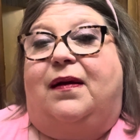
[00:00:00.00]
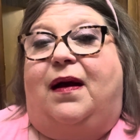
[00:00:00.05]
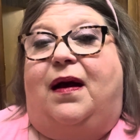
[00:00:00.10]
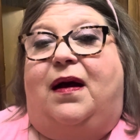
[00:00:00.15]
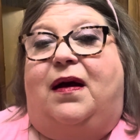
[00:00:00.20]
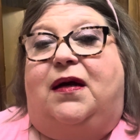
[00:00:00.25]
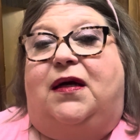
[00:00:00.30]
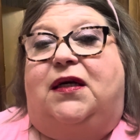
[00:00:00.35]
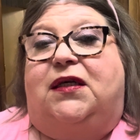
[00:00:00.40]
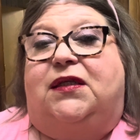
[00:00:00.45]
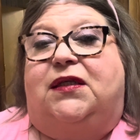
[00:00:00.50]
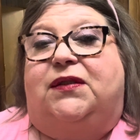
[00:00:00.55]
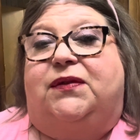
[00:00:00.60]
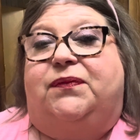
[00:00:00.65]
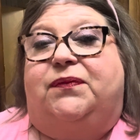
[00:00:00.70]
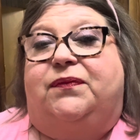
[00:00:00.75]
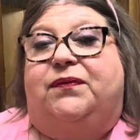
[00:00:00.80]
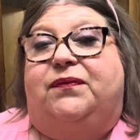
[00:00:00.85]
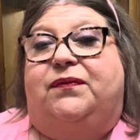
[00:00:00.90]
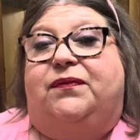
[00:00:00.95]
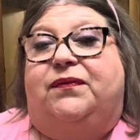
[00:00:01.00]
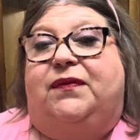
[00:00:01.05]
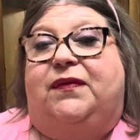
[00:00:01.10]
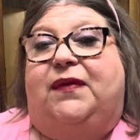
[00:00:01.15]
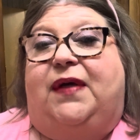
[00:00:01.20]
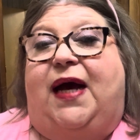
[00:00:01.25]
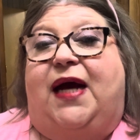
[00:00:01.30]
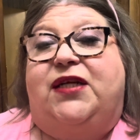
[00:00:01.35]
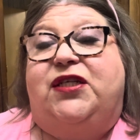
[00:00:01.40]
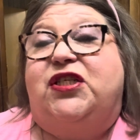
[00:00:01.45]
I
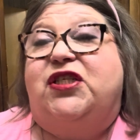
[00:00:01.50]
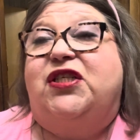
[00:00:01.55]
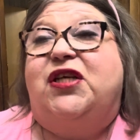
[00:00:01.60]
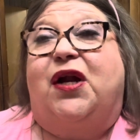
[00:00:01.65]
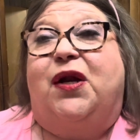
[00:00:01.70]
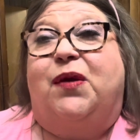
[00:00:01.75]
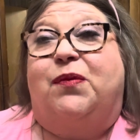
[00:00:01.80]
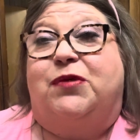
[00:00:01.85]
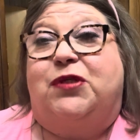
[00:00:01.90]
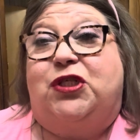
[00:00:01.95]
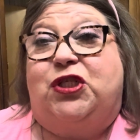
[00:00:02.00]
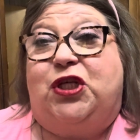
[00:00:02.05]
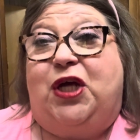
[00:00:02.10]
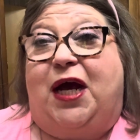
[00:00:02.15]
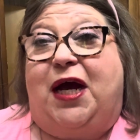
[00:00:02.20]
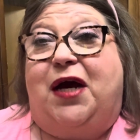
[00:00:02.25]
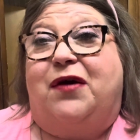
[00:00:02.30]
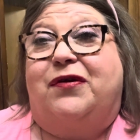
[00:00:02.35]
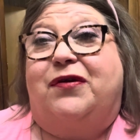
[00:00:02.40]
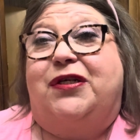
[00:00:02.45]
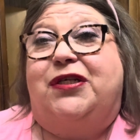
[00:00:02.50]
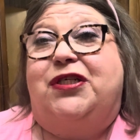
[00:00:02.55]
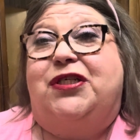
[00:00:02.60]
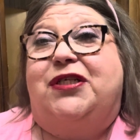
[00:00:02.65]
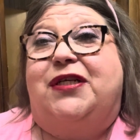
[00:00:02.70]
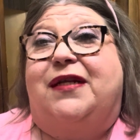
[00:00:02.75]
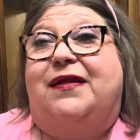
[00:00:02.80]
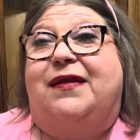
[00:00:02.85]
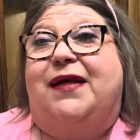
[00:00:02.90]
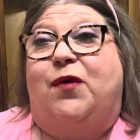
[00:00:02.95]
just thought it was childish
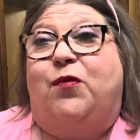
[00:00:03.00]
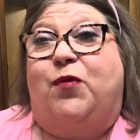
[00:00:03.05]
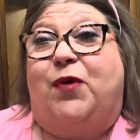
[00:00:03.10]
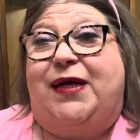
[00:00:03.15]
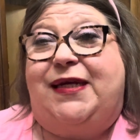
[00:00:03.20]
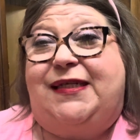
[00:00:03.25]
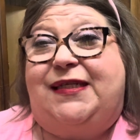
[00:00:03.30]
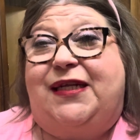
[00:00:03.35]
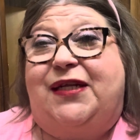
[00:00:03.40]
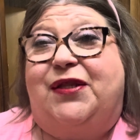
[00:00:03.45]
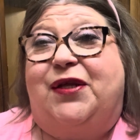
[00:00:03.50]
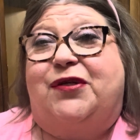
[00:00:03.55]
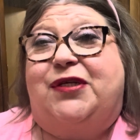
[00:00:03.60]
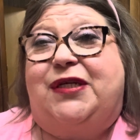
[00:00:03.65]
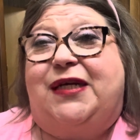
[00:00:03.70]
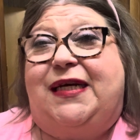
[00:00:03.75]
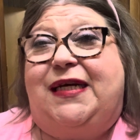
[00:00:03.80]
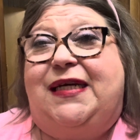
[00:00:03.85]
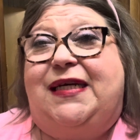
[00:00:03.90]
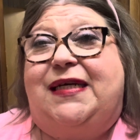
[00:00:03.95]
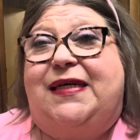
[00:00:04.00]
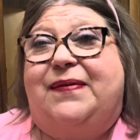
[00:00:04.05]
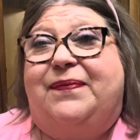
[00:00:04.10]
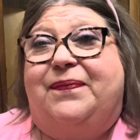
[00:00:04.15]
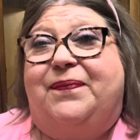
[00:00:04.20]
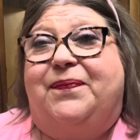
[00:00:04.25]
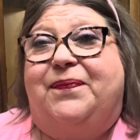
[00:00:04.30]
and they wasted their time.